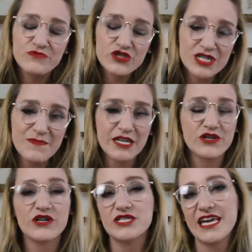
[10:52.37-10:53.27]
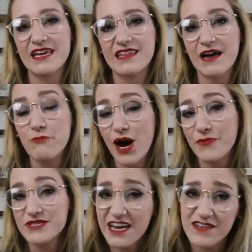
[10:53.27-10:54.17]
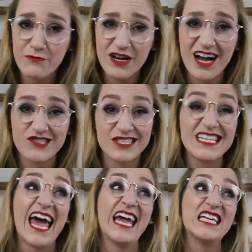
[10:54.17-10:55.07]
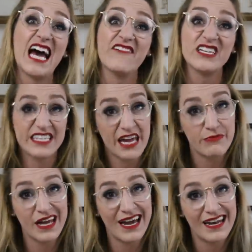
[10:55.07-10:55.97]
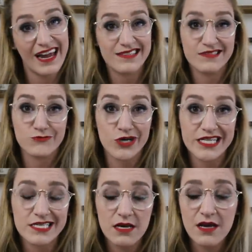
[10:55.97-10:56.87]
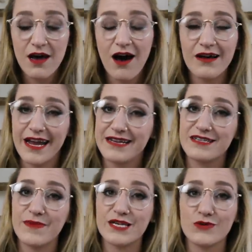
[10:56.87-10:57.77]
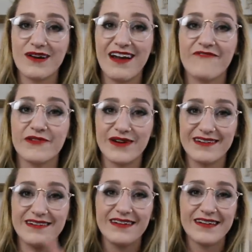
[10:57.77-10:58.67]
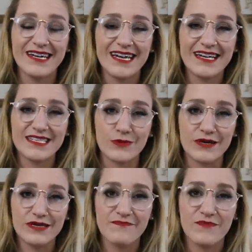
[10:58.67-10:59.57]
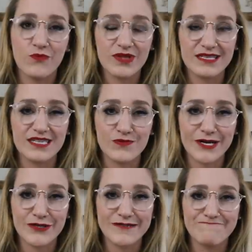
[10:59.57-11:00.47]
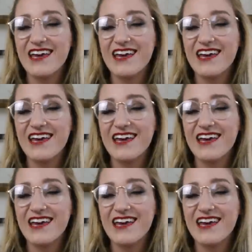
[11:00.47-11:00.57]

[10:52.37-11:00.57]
Just make sure you're taking the proper safety precautions and you have an escape plan and some treats on hand to make sure everyone is thrilled with the situation.